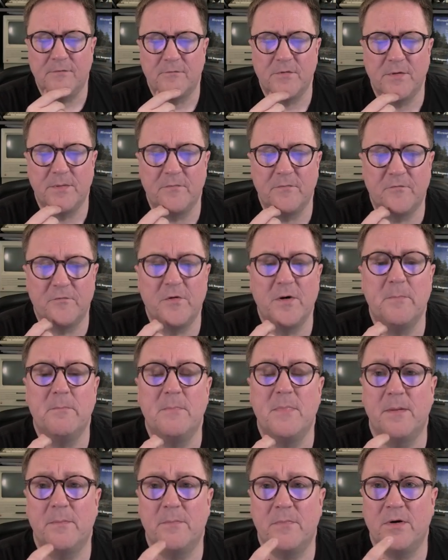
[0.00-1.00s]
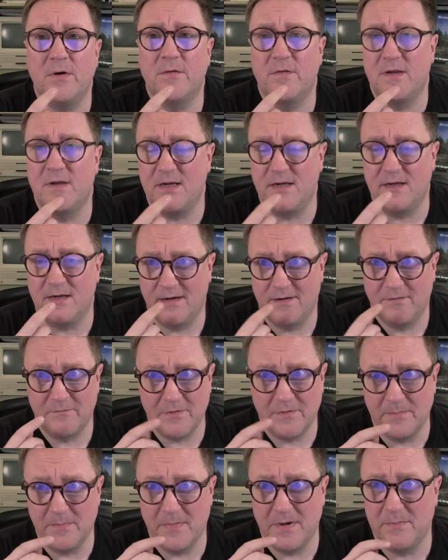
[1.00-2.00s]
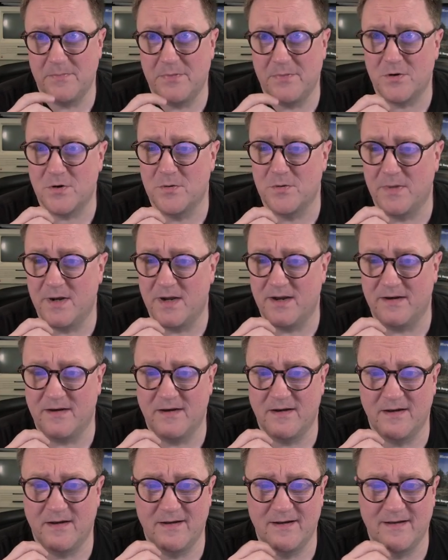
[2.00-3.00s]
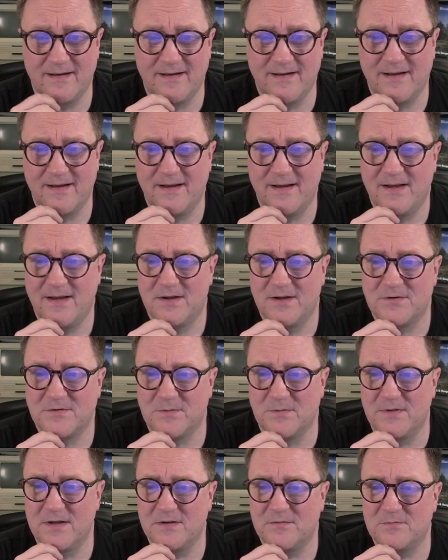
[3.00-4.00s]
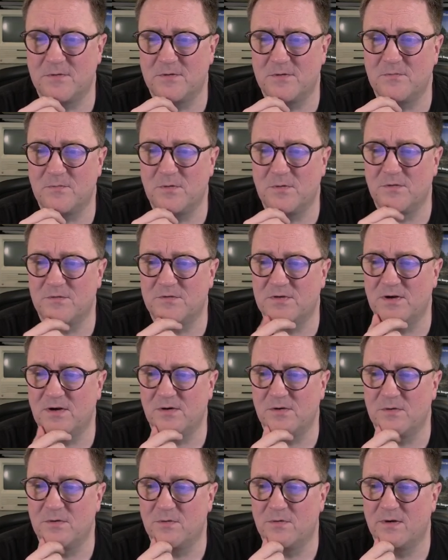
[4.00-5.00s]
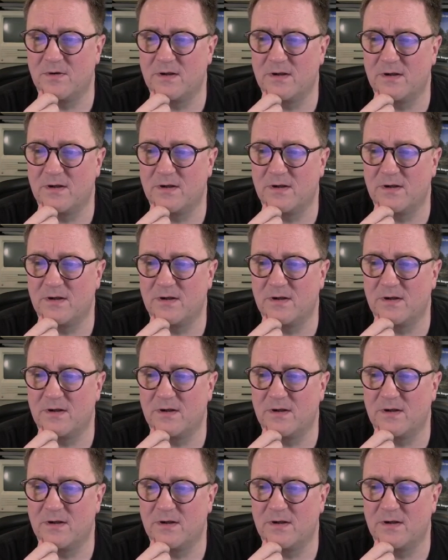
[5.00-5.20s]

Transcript: remember command. So this one will tell you